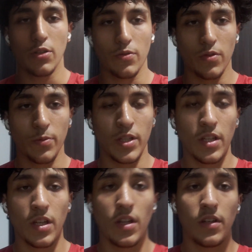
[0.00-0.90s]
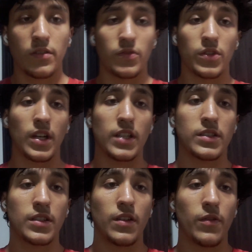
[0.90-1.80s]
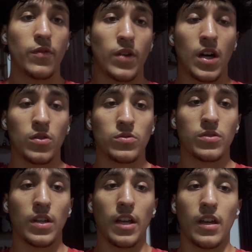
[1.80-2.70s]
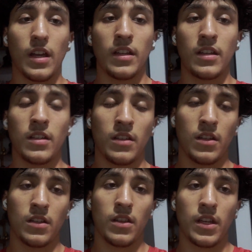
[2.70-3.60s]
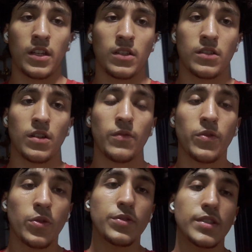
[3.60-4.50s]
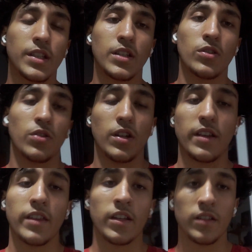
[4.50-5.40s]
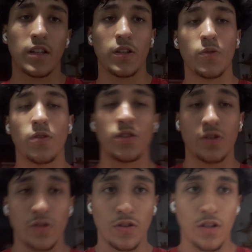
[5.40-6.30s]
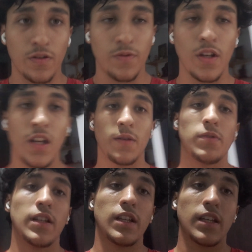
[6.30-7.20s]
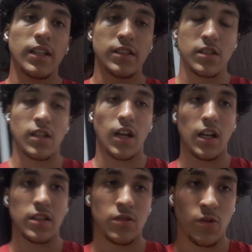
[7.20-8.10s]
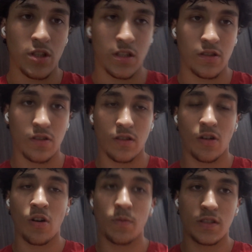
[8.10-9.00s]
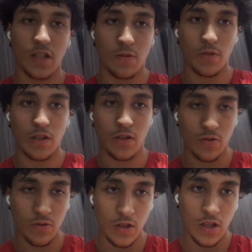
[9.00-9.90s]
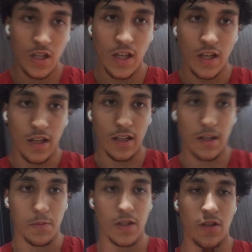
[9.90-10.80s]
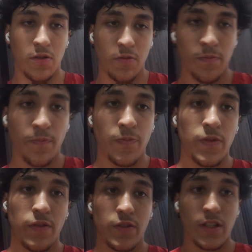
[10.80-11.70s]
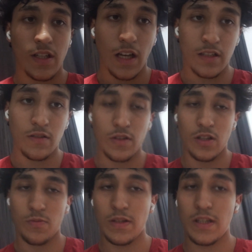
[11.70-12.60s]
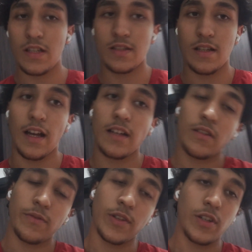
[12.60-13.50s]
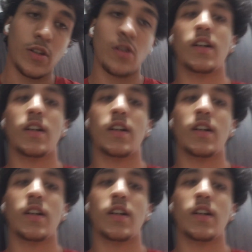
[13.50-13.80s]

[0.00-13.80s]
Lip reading: new from it. If you guys found anything confusing or anything that you weren't sure of, please ask questions in the comments down below and let me know. If you did like the video, please like the video